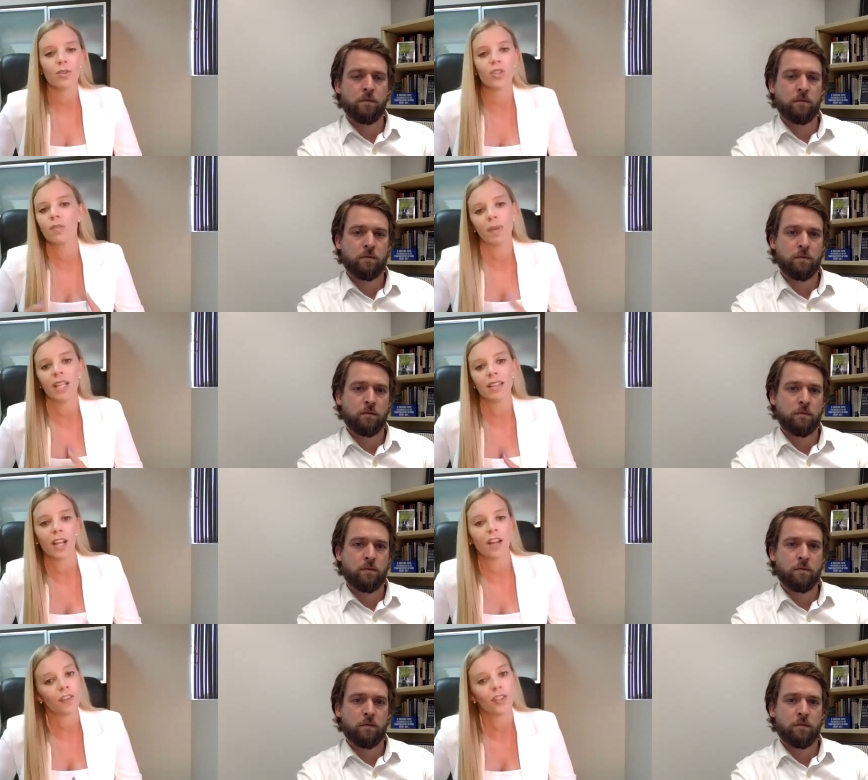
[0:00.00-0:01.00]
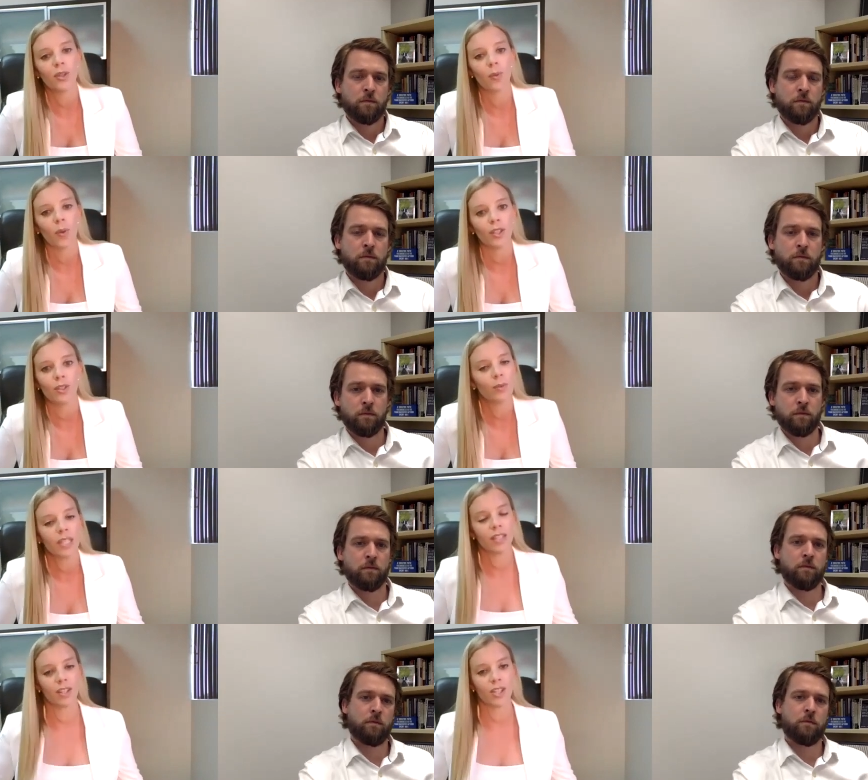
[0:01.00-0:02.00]
Speaker 1: just being there for you when you
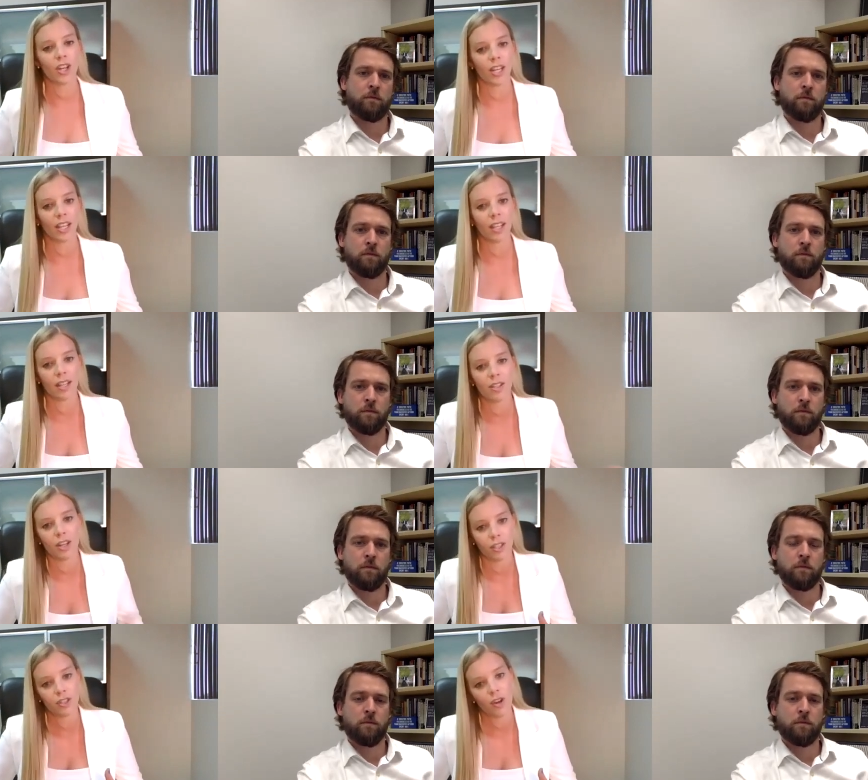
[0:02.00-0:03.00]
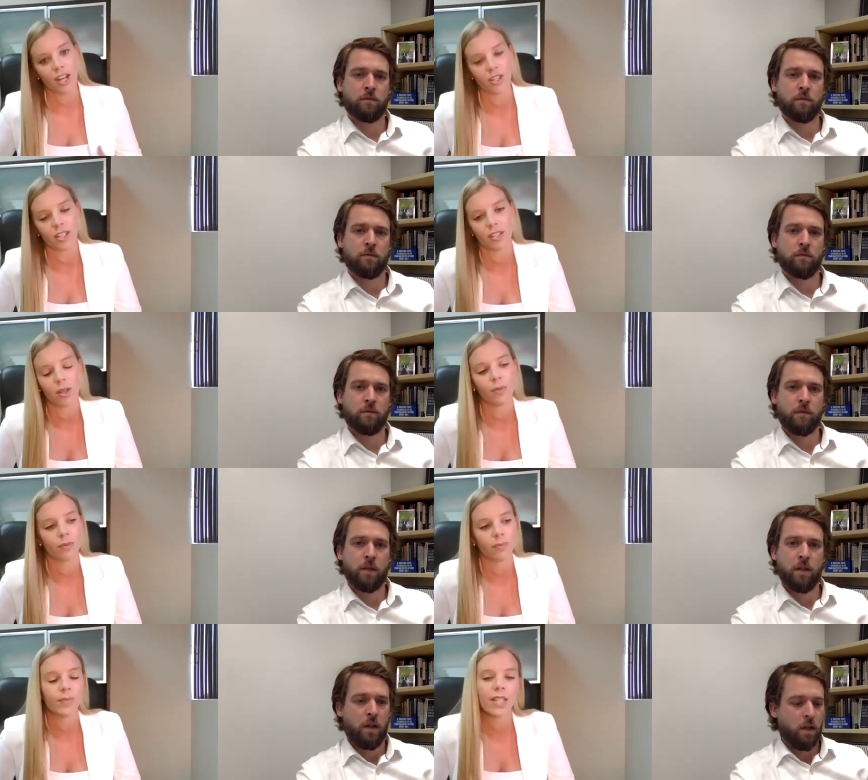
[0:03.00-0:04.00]
need the attorney and you're in the tragedy. So
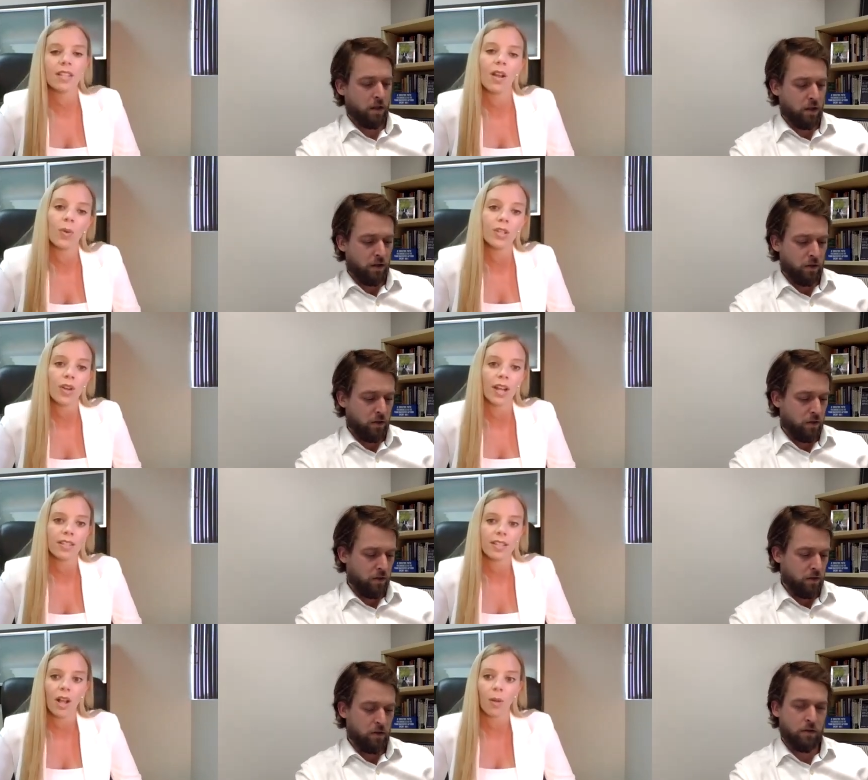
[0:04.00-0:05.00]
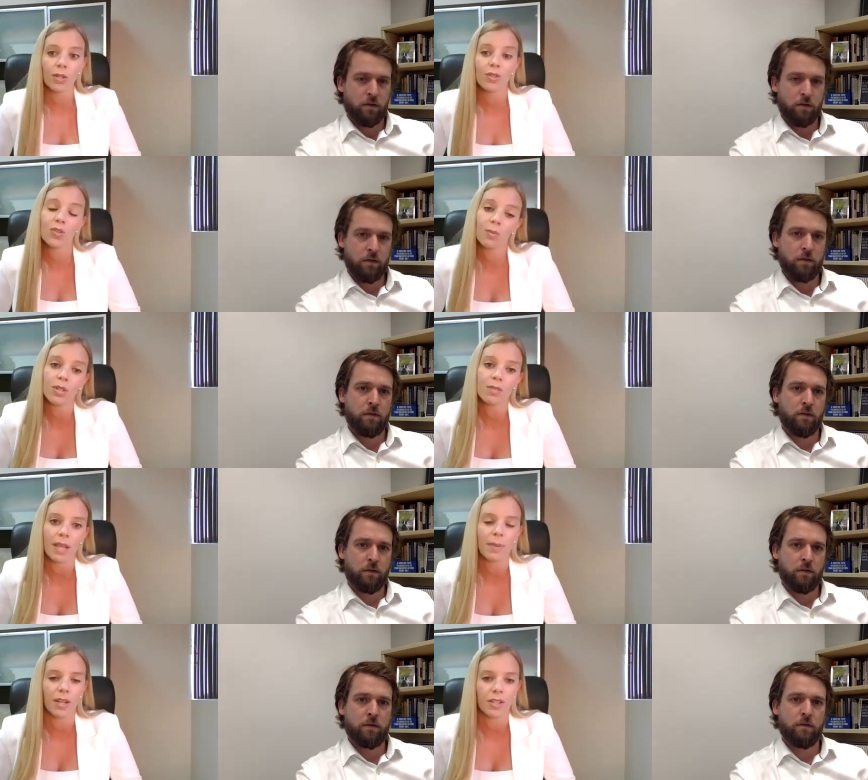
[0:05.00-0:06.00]
that's how we try to help consumers
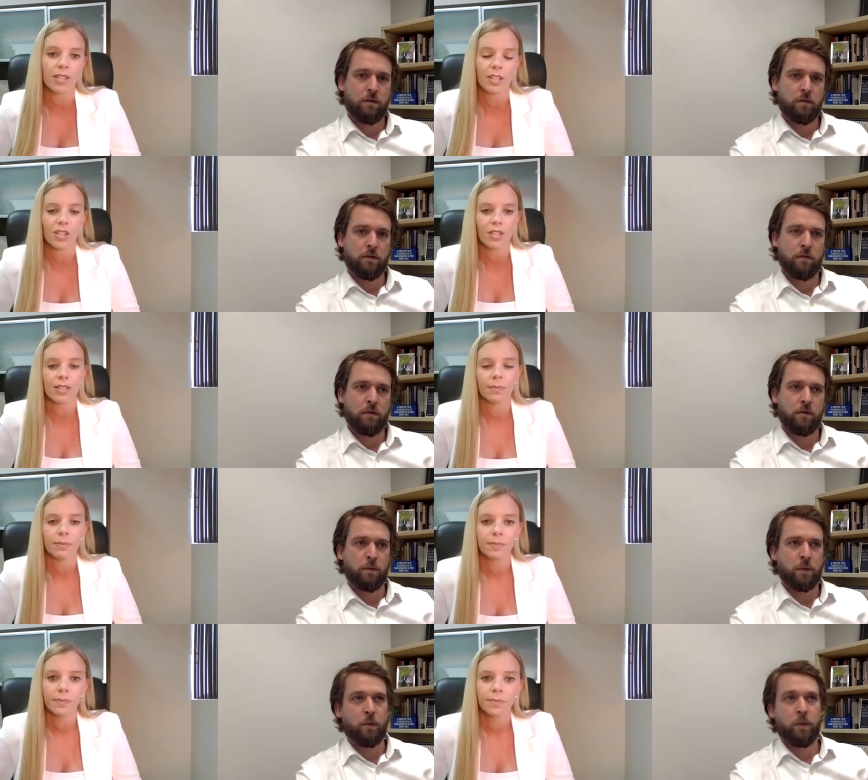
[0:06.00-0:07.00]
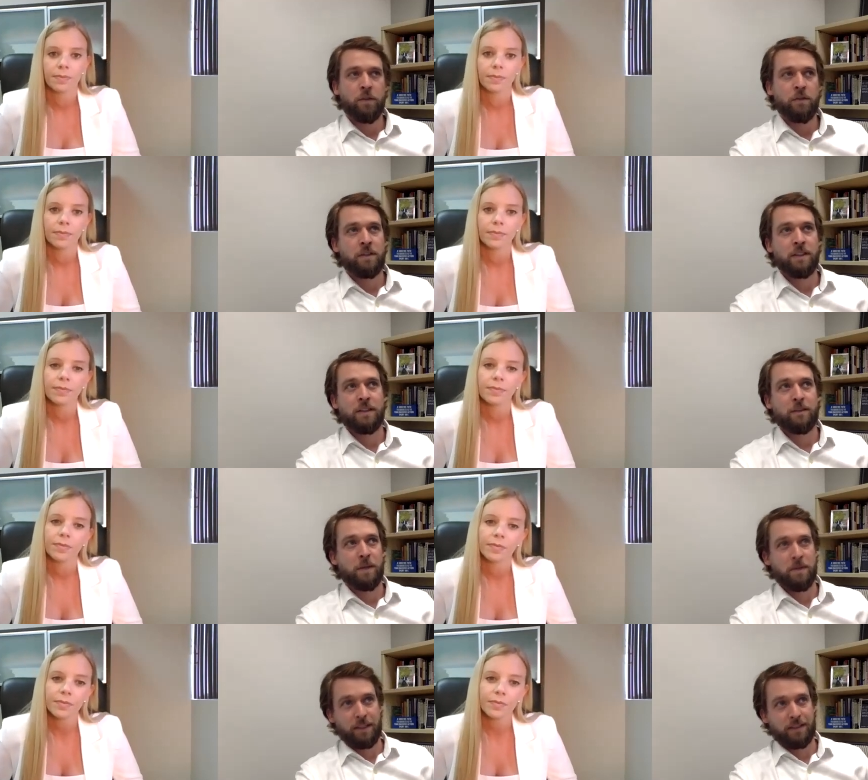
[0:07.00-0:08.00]
make better
Speaker 2: decisions. What, what do you see as
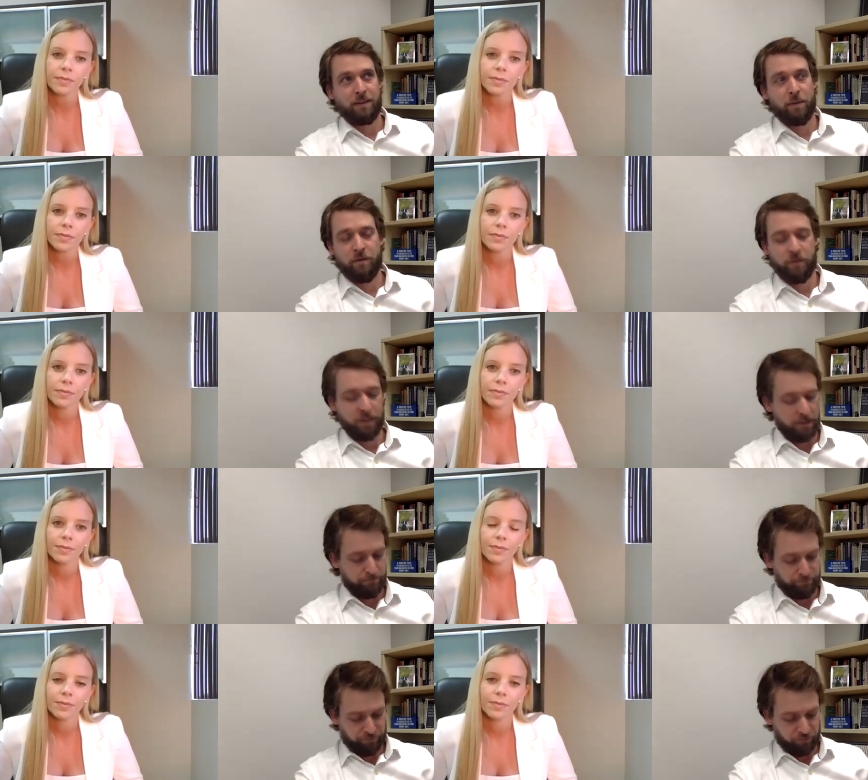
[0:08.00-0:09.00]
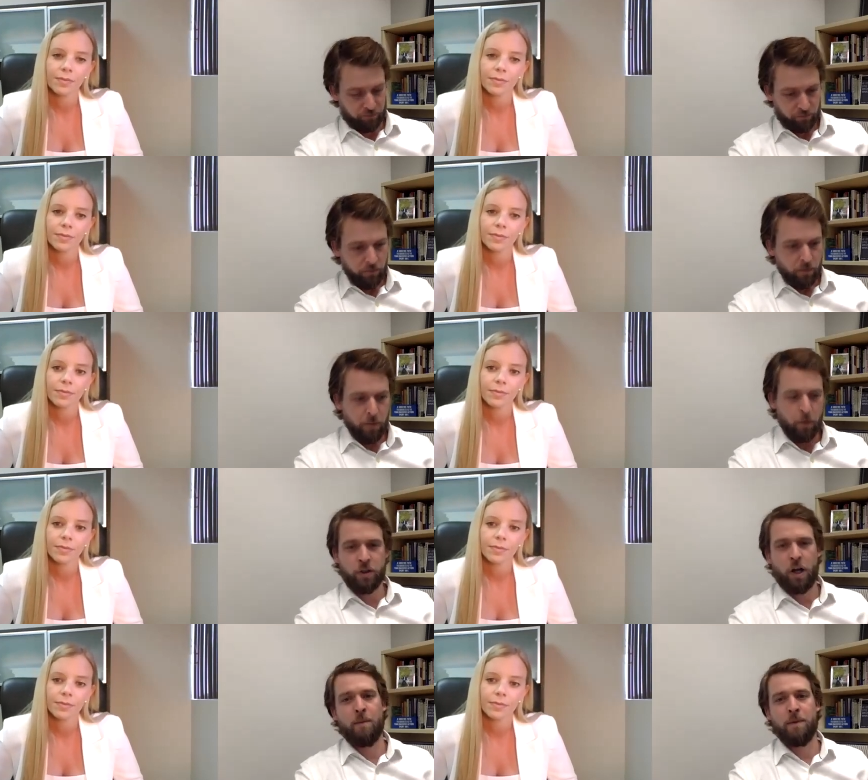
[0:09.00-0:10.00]
maybe like some of the
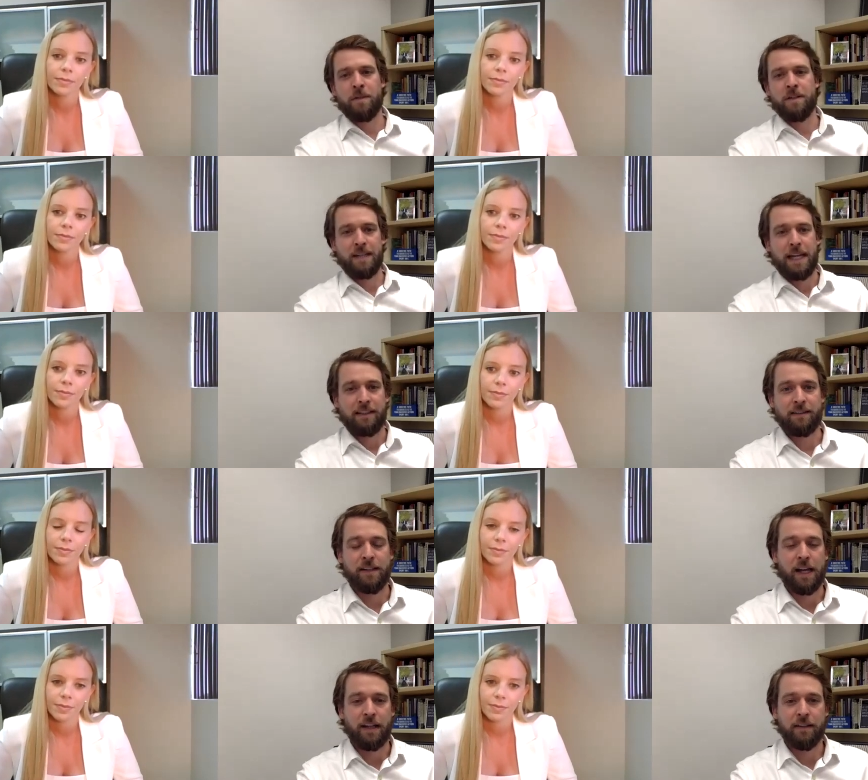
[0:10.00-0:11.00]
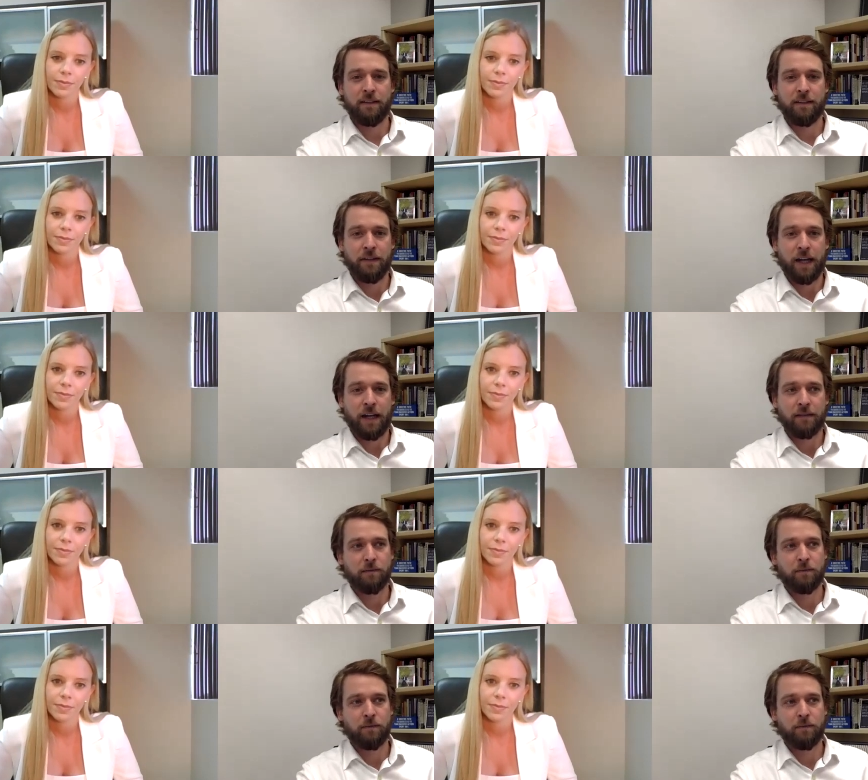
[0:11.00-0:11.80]
most common mistakes that, that